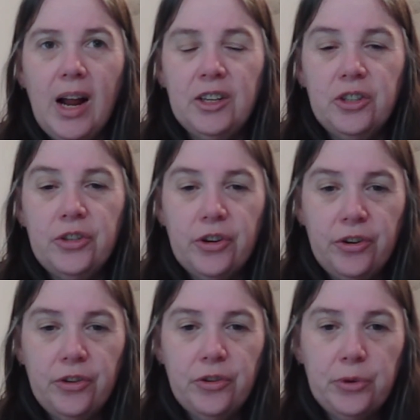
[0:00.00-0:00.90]

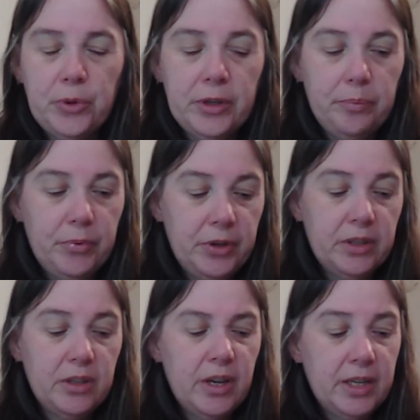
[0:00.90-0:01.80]
undertone to it, but
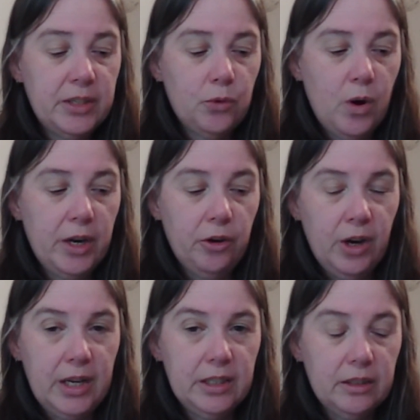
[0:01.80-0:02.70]
it is quite
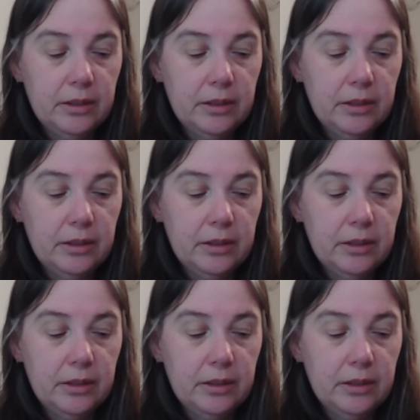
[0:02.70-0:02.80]
nice.